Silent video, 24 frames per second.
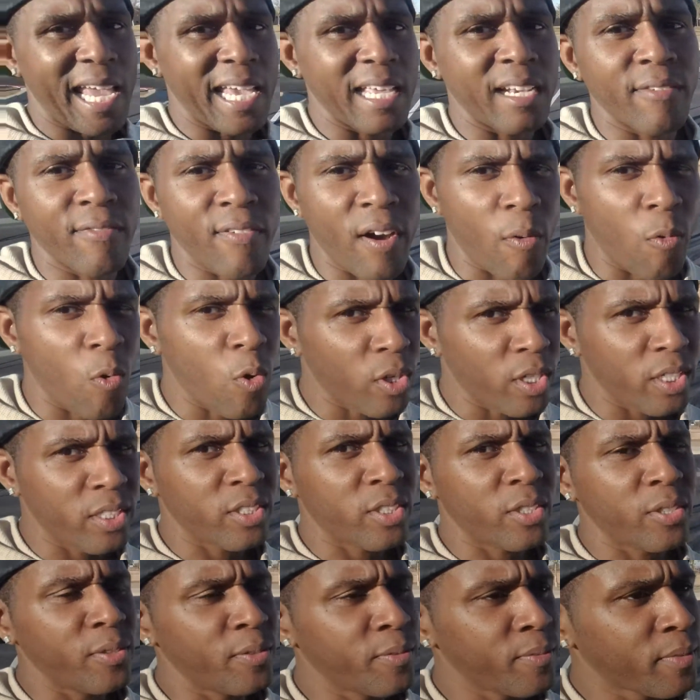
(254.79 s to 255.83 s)
8 if I wanted
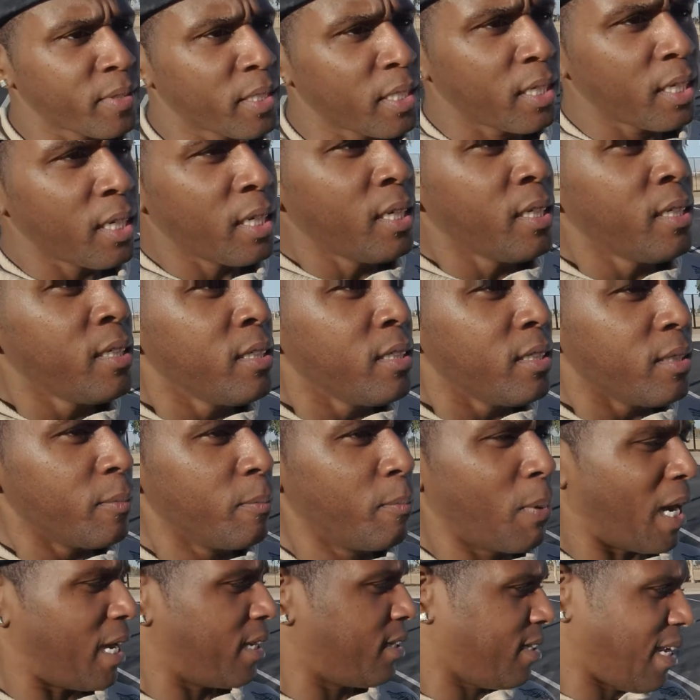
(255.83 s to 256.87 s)
to,
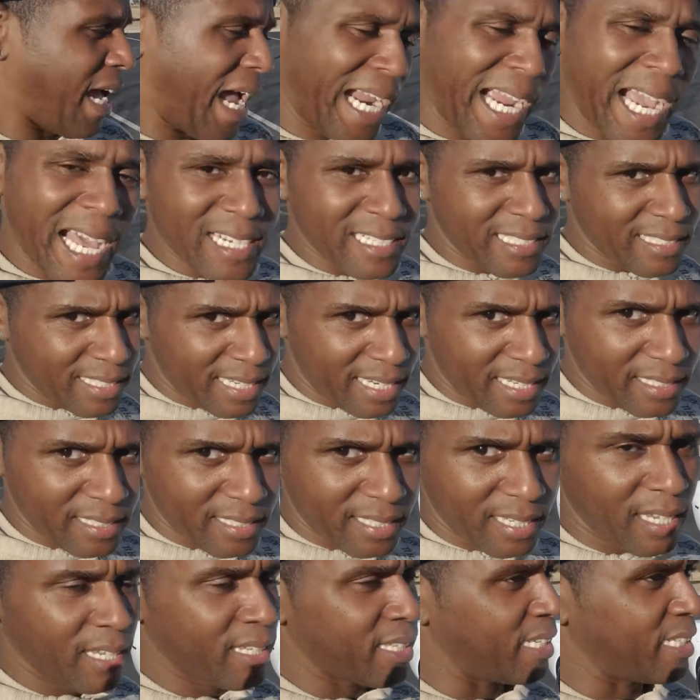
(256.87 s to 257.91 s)
but I got a
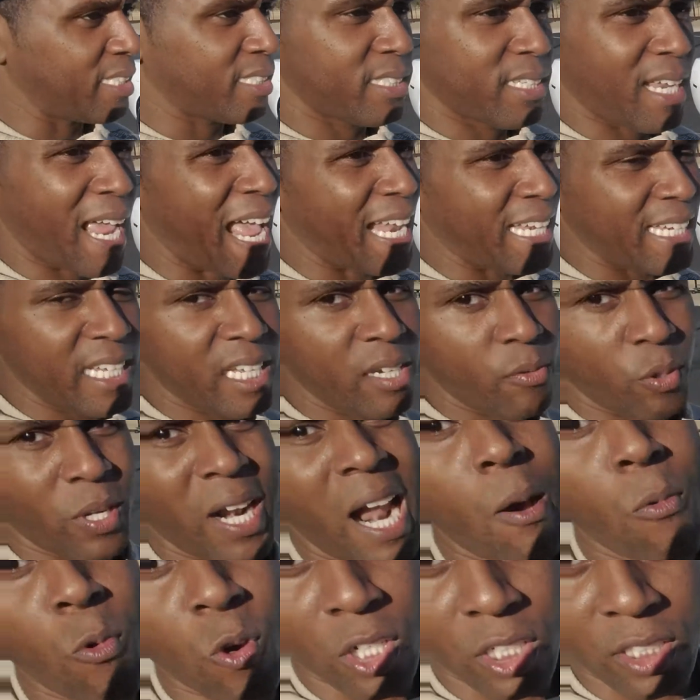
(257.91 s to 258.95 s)
6. I did what
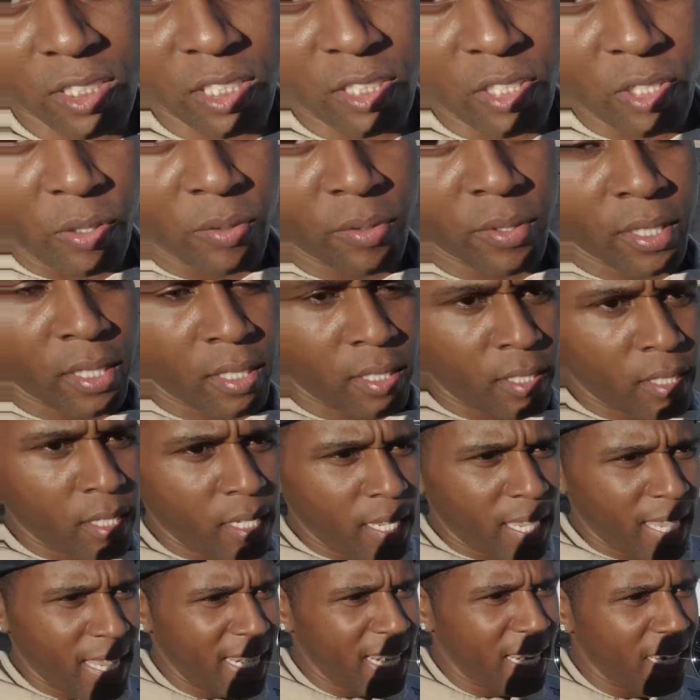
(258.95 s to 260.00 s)
I wanted to do.
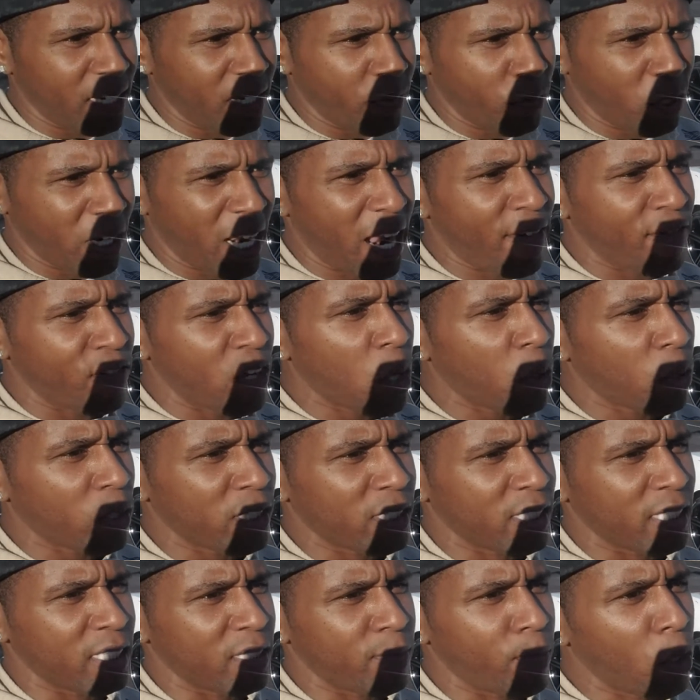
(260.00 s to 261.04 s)
And what I've
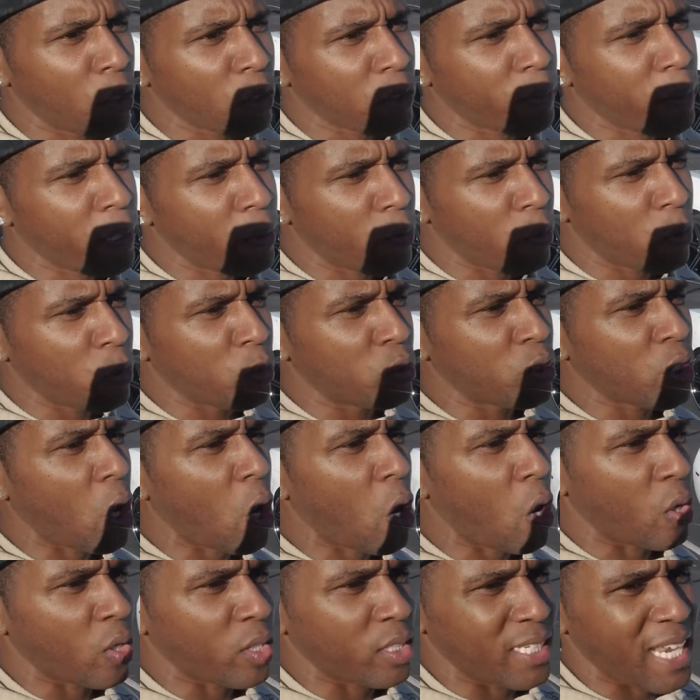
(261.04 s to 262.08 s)
noticed is most people who
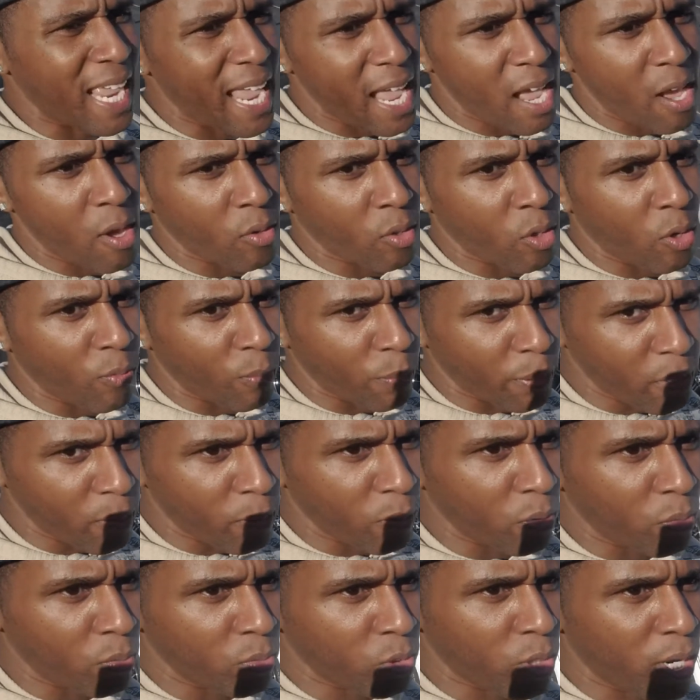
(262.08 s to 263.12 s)
talk down on
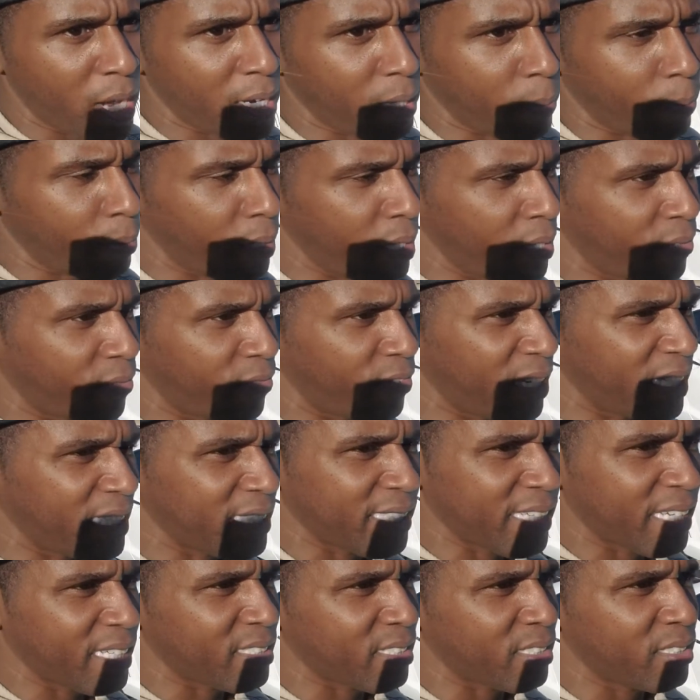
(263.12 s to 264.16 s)
people trying to be
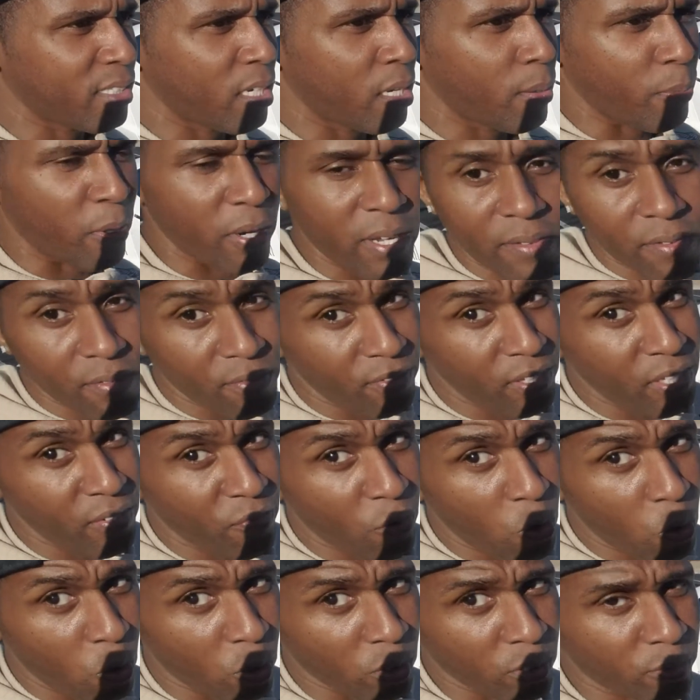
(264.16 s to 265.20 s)
V6s up, or even
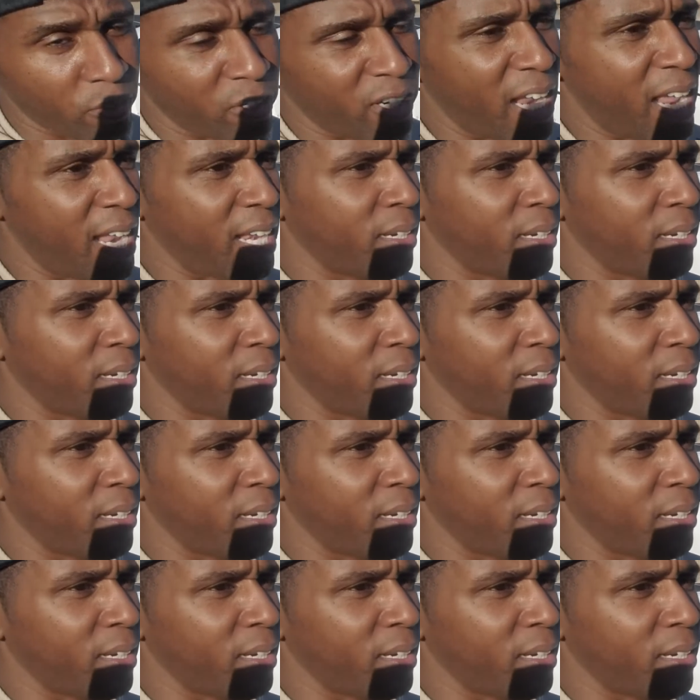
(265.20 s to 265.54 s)
V4s for